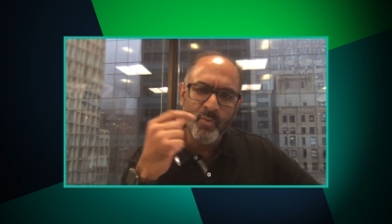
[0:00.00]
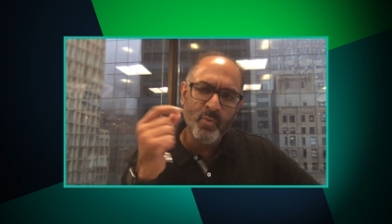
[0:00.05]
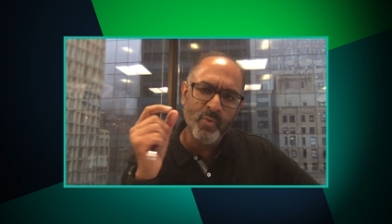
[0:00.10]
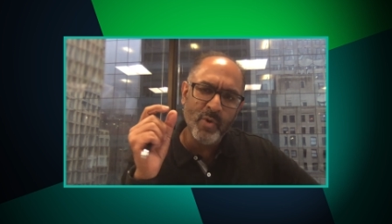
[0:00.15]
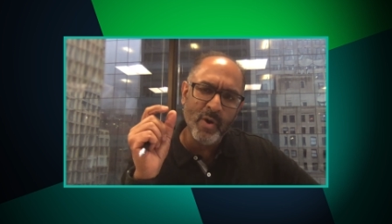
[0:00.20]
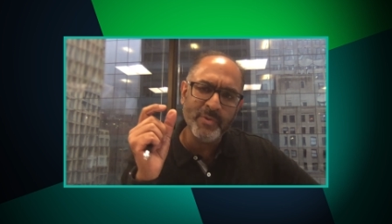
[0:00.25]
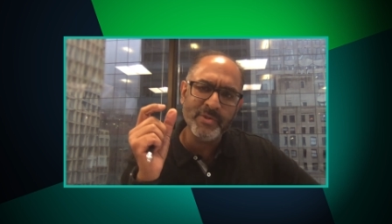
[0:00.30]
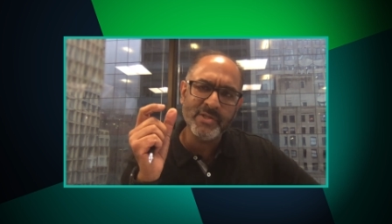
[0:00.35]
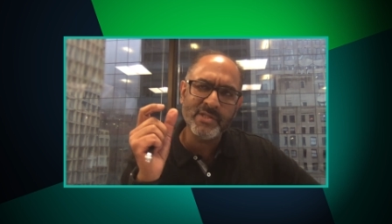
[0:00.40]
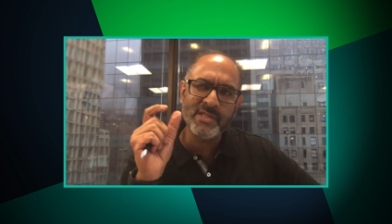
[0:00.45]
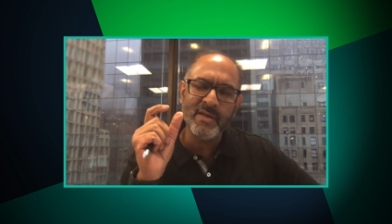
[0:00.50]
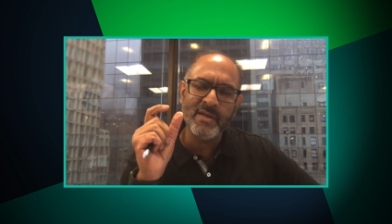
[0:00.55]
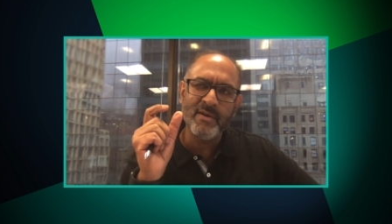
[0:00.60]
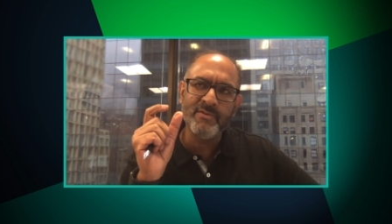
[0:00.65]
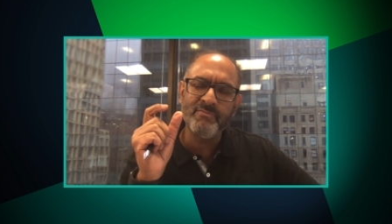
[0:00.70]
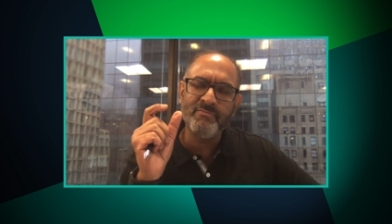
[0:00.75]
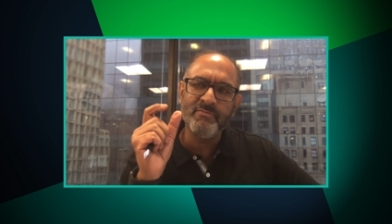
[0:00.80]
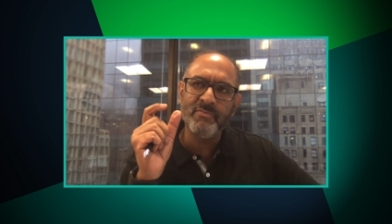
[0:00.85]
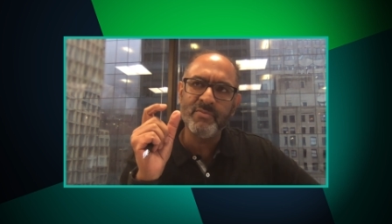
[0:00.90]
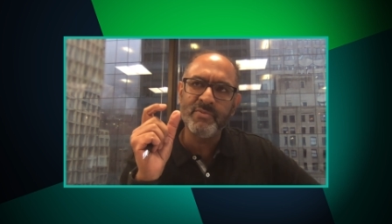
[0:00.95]
What was
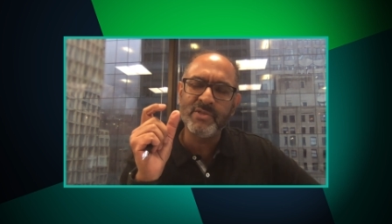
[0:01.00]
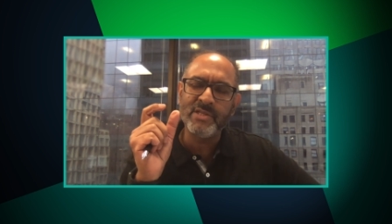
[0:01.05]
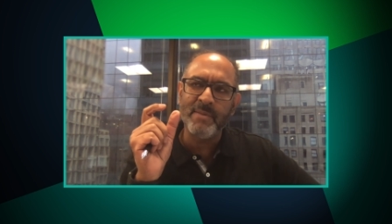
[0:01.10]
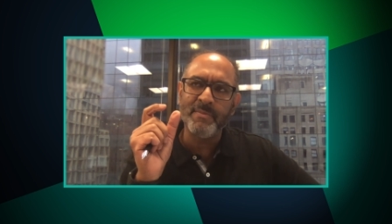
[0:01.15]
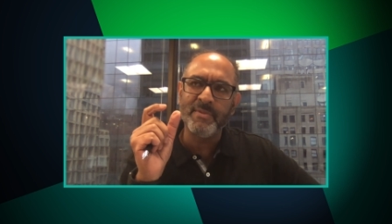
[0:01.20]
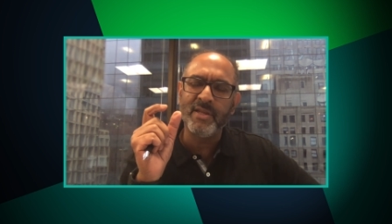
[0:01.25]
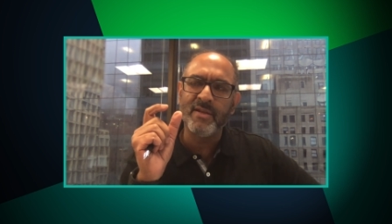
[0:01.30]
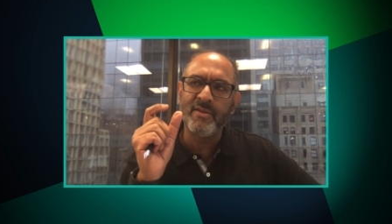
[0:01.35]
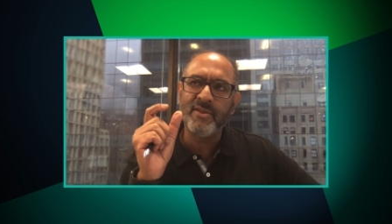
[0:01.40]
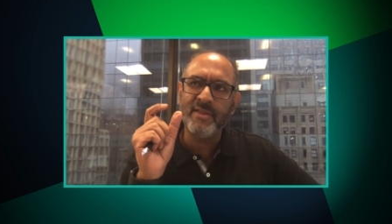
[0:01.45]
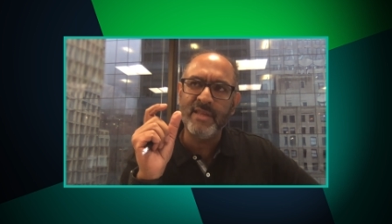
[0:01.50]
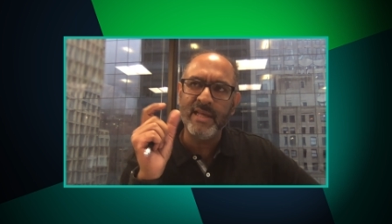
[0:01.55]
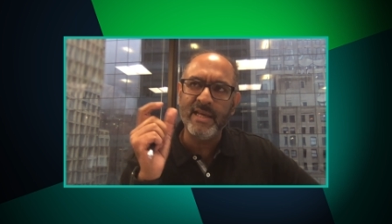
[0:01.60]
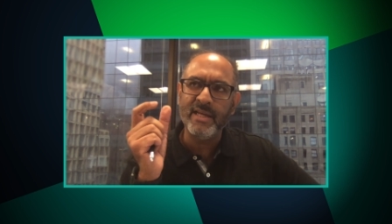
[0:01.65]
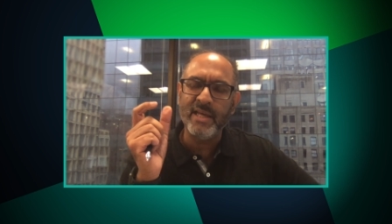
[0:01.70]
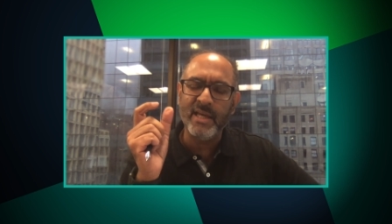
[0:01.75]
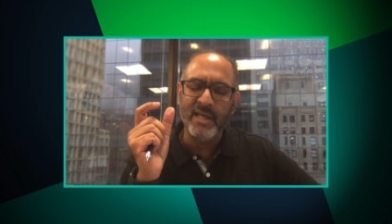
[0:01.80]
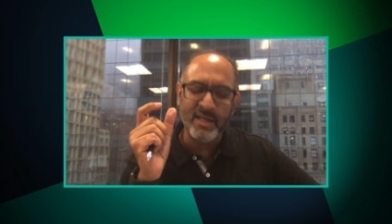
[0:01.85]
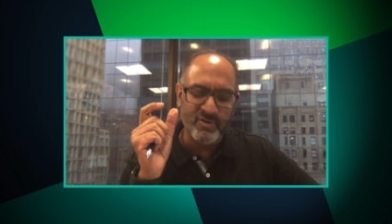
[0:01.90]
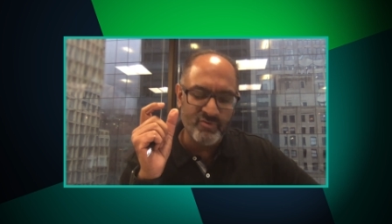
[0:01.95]
some of the
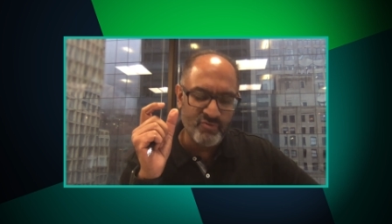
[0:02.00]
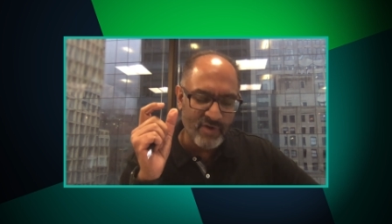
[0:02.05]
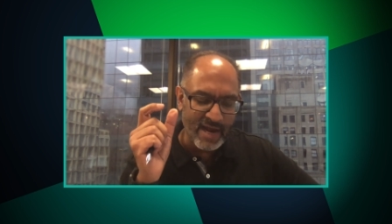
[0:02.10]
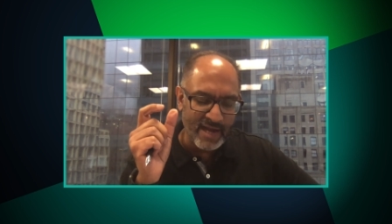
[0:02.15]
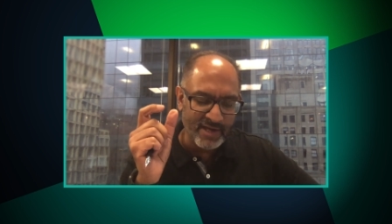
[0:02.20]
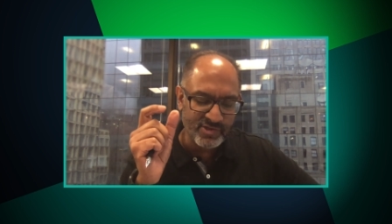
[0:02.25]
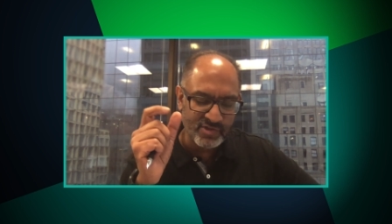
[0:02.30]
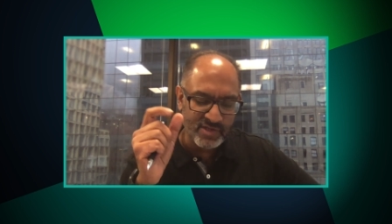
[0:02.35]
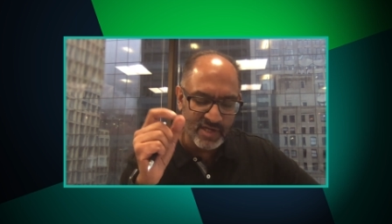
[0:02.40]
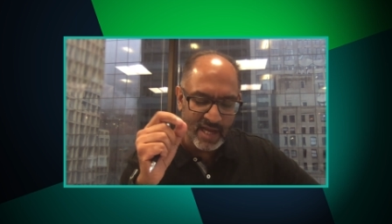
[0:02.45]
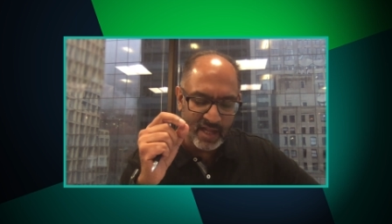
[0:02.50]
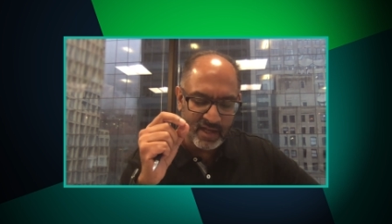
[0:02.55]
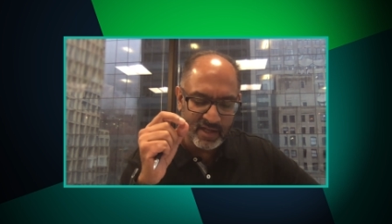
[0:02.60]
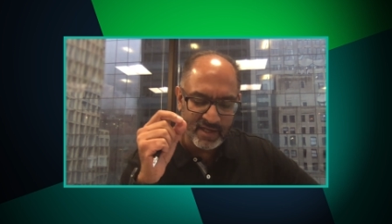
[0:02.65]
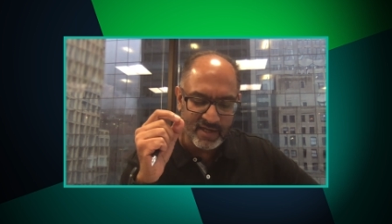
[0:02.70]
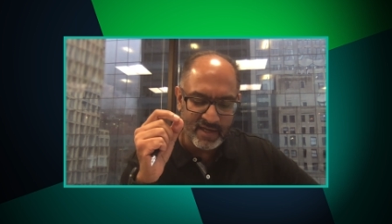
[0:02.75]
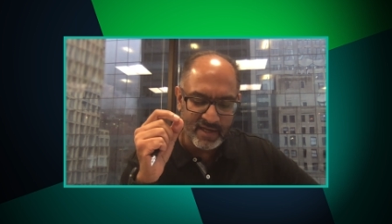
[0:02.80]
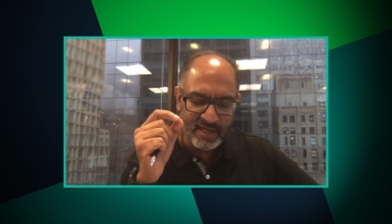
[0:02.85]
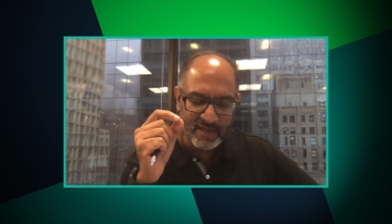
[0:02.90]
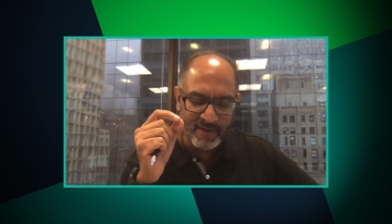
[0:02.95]
thinking and rationale,
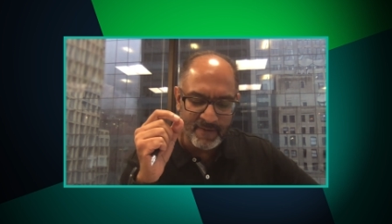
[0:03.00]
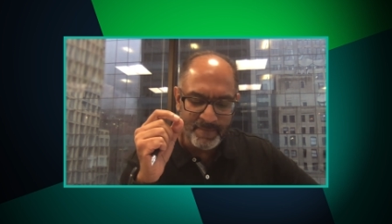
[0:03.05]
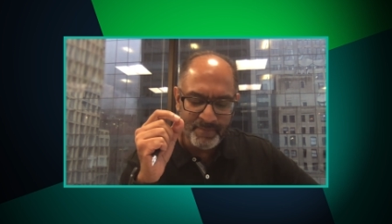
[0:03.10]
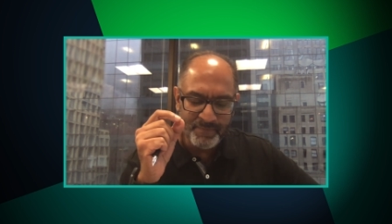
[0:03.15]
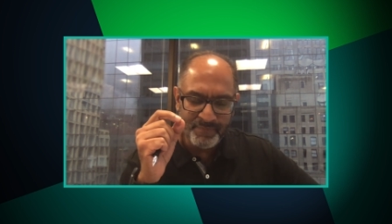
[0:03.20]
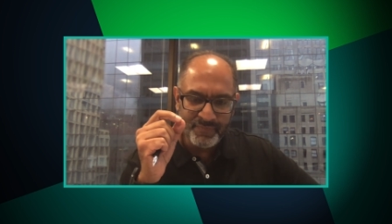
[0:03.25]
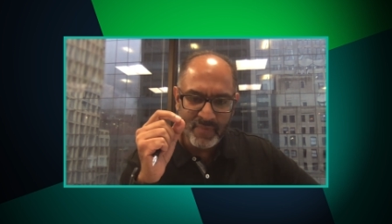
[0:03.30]
and, and,